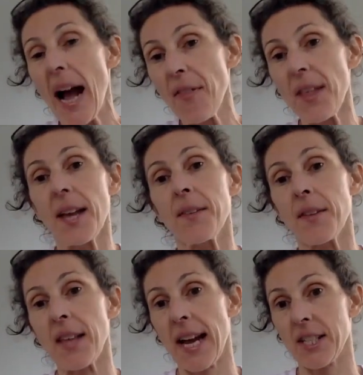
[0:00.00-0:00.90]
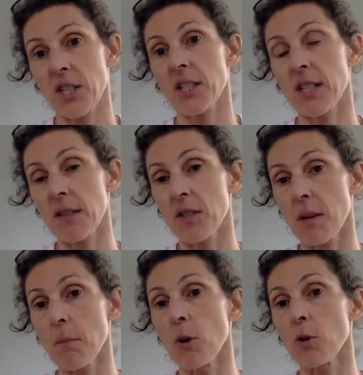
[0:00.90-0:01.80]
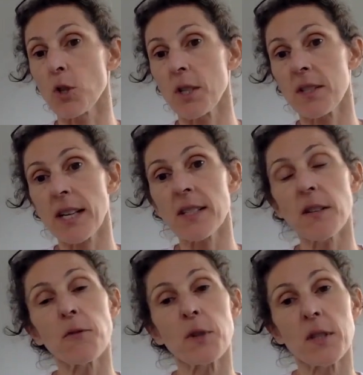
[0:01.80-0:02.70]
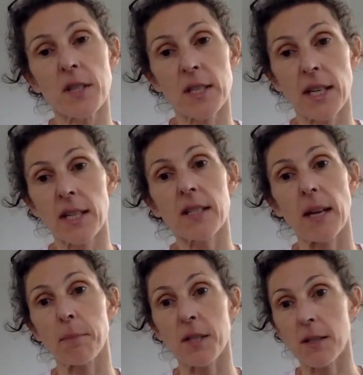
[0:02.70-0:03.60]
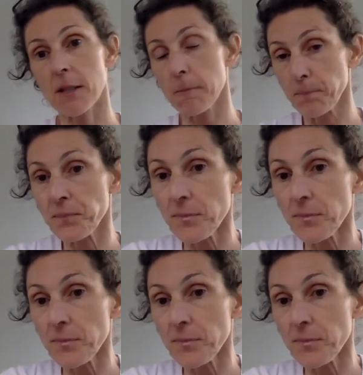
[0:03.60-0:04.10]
And then the adjectives, emotions and differences and acceptance.